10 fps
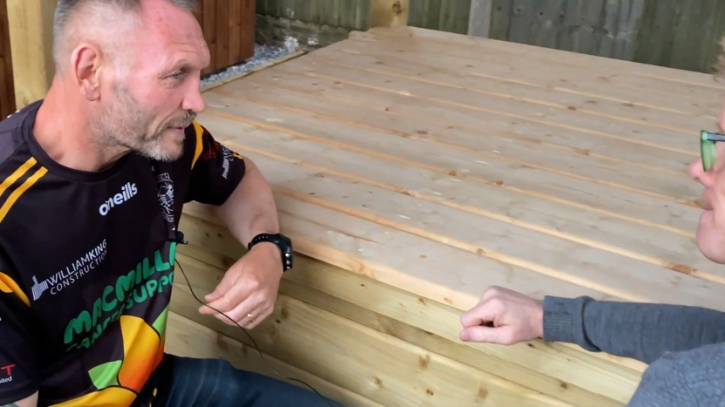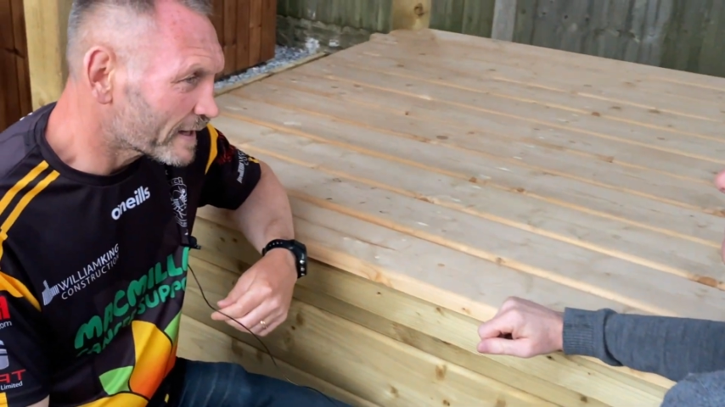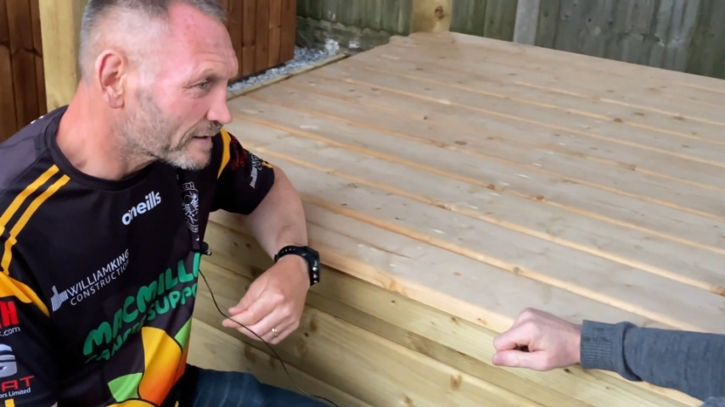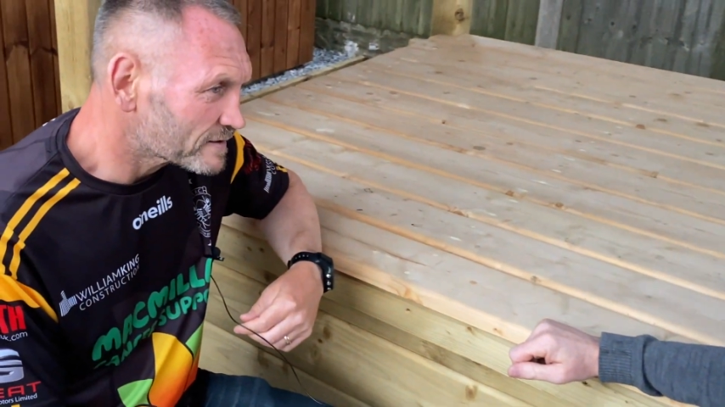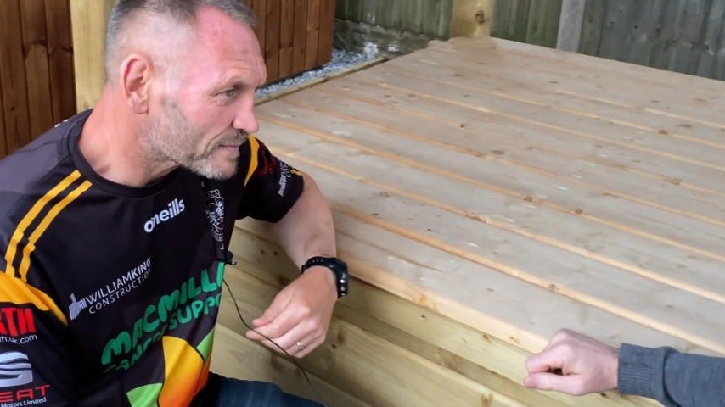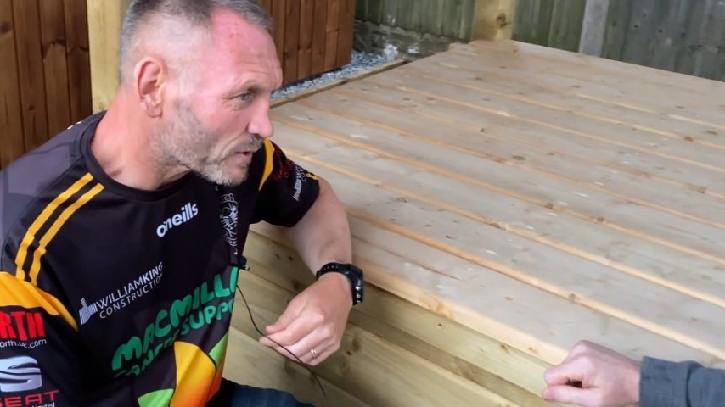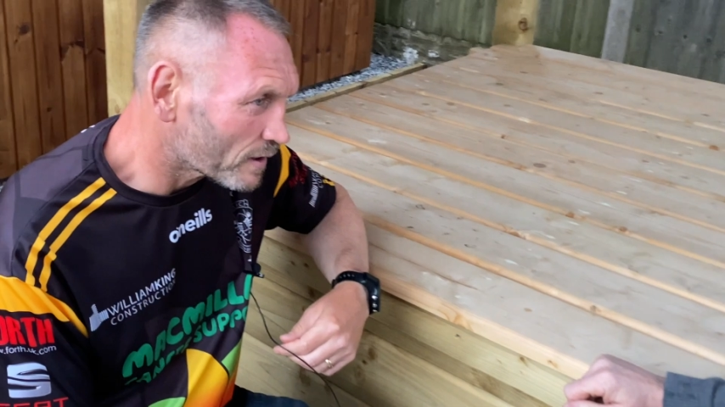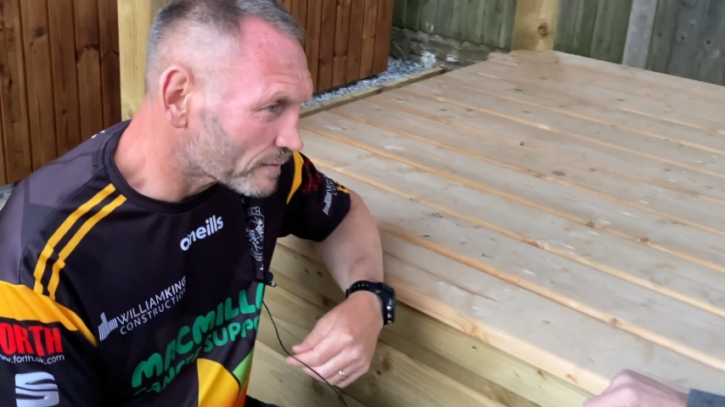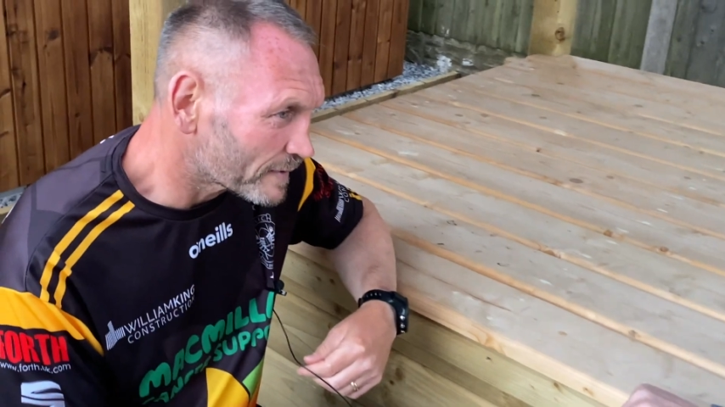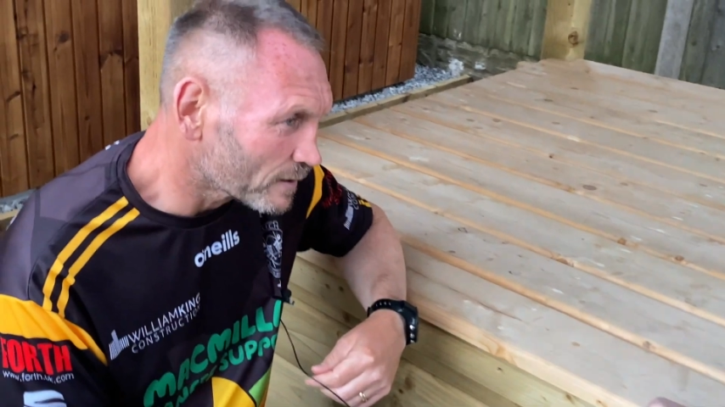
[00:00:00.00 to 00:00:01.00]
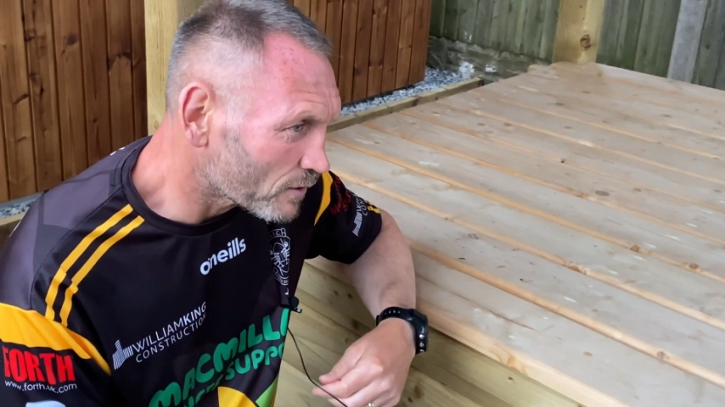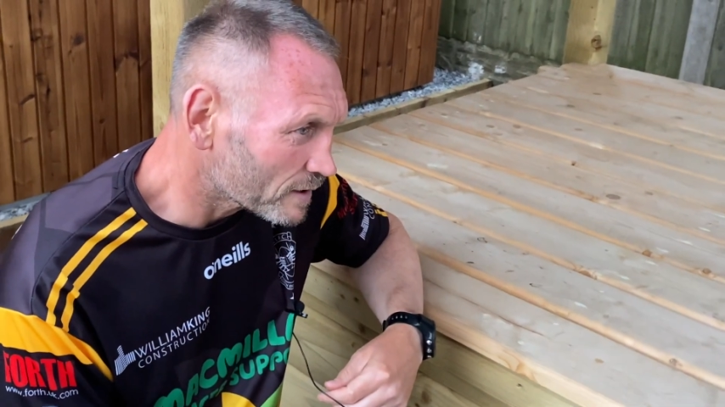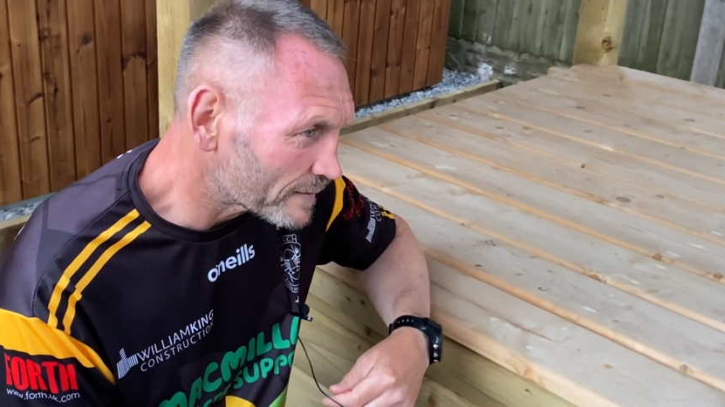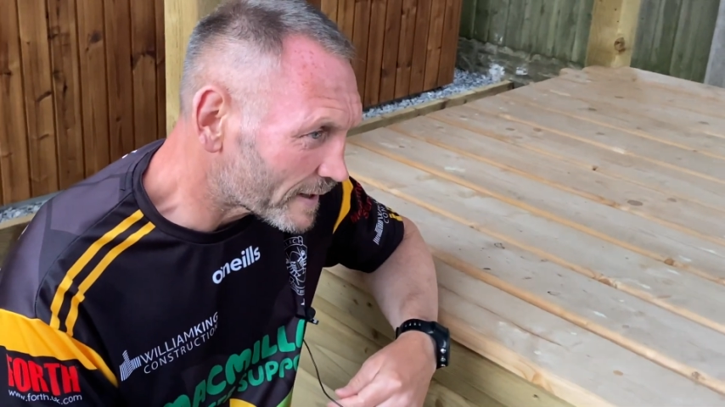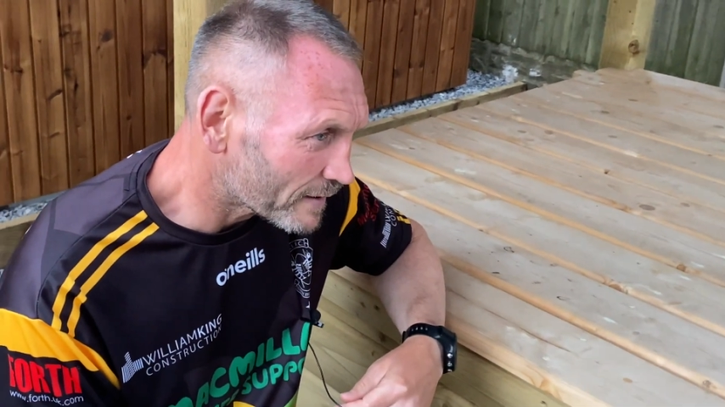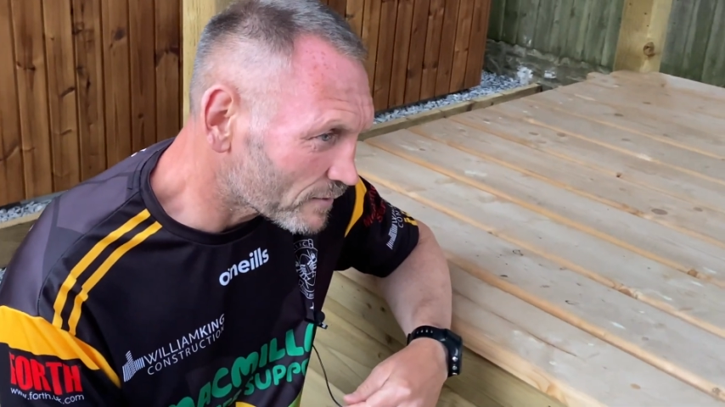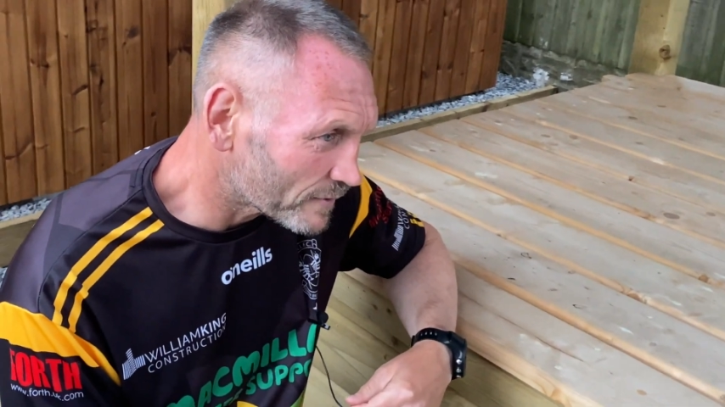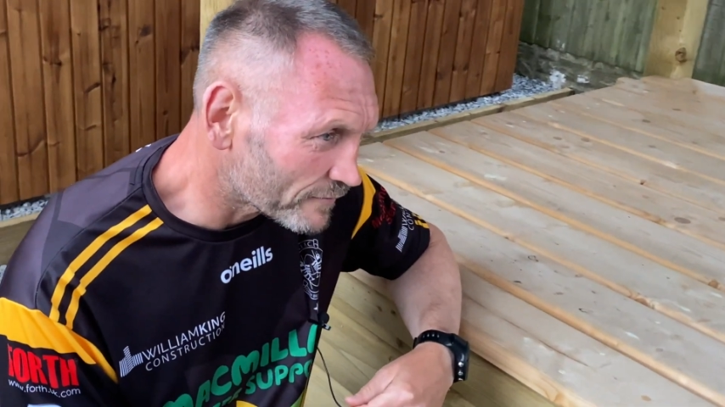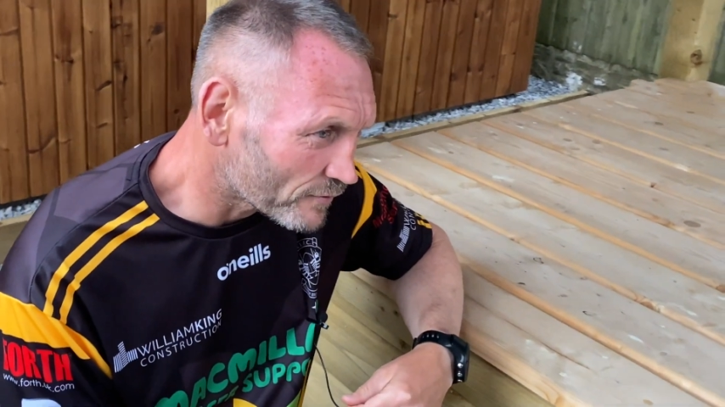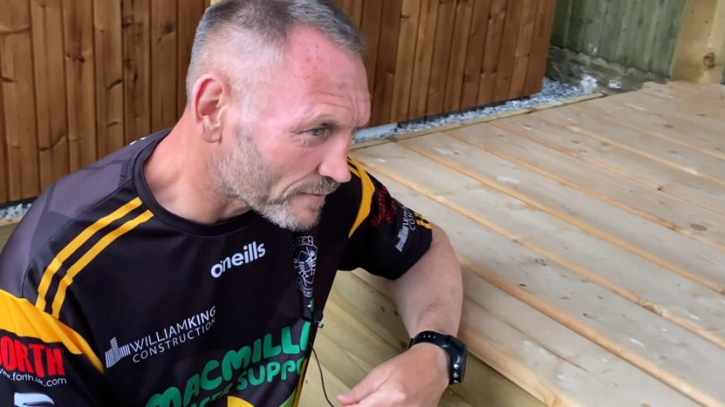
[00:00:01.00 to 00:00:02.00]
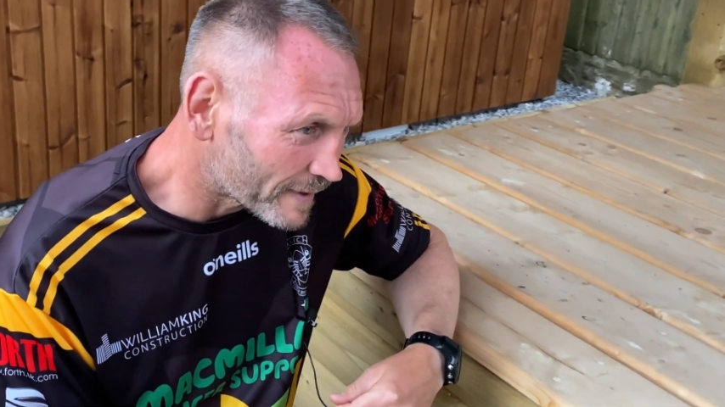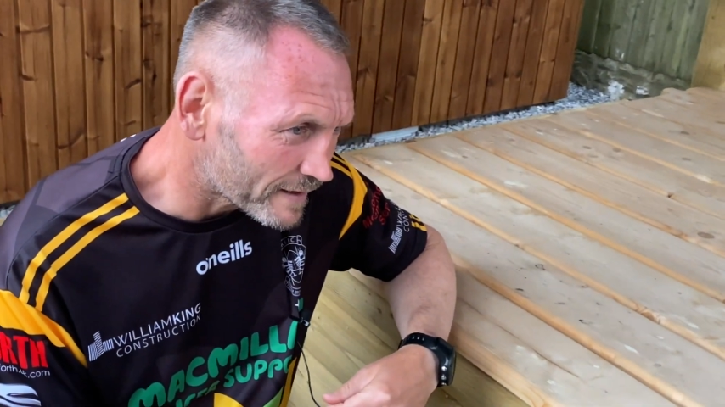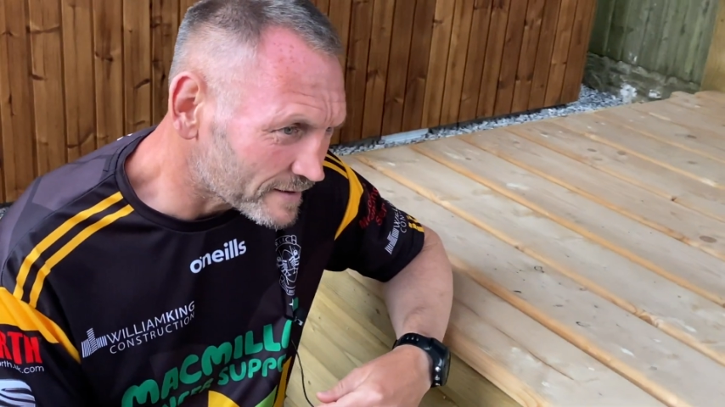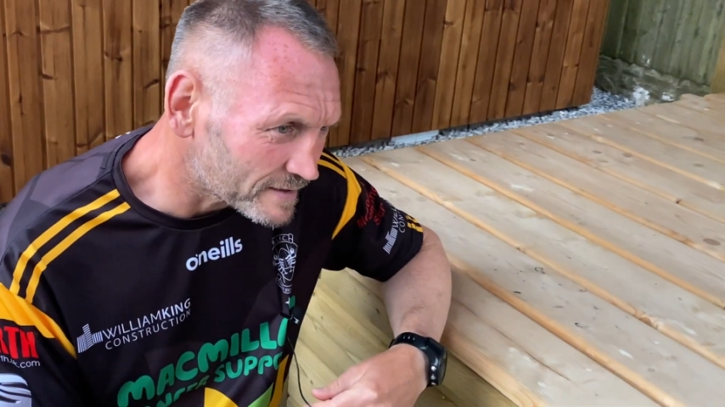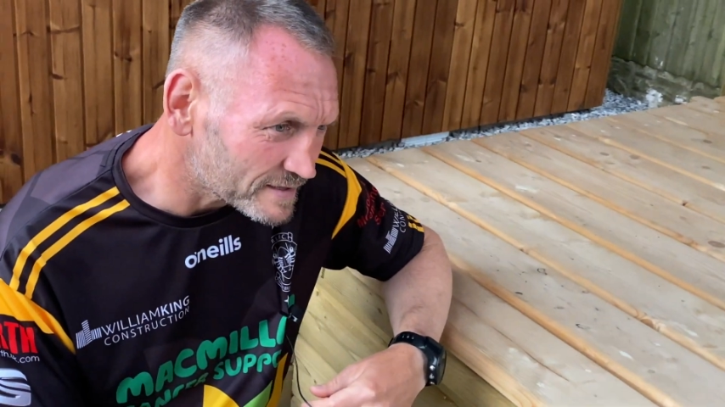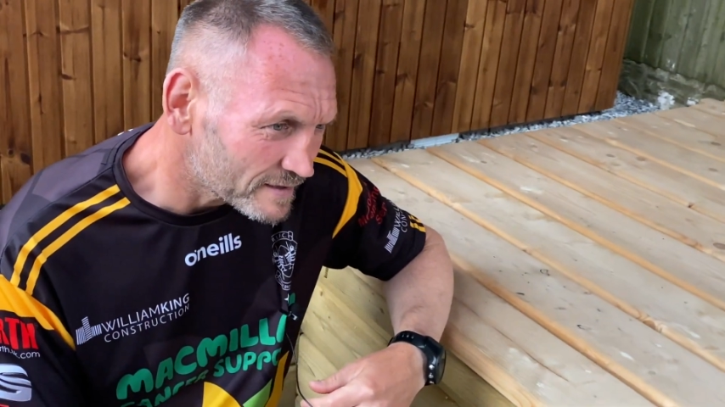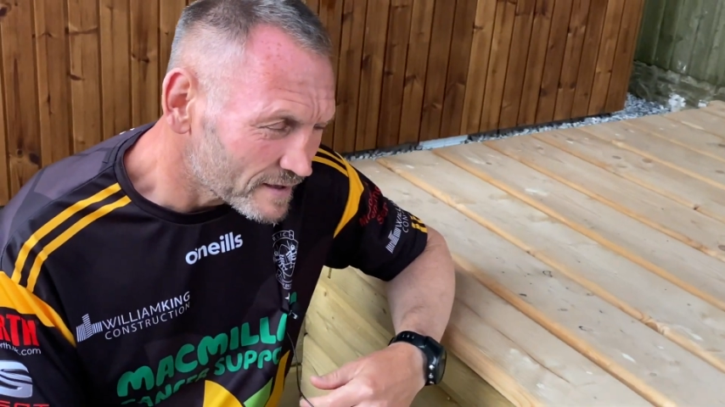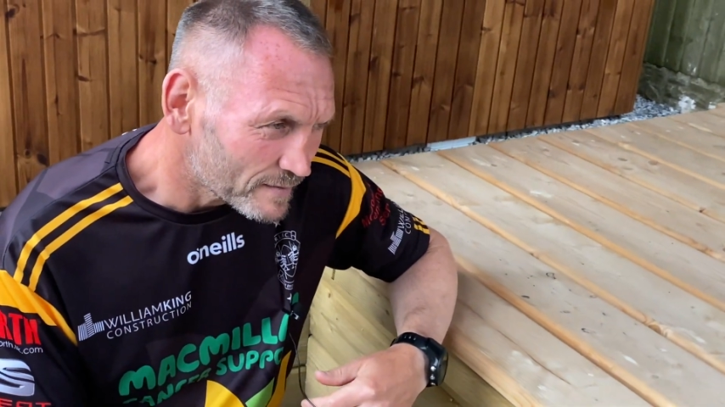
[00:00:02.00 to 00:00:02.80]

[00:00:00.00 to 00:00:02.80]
have been supporting me locally by coming and running marathons,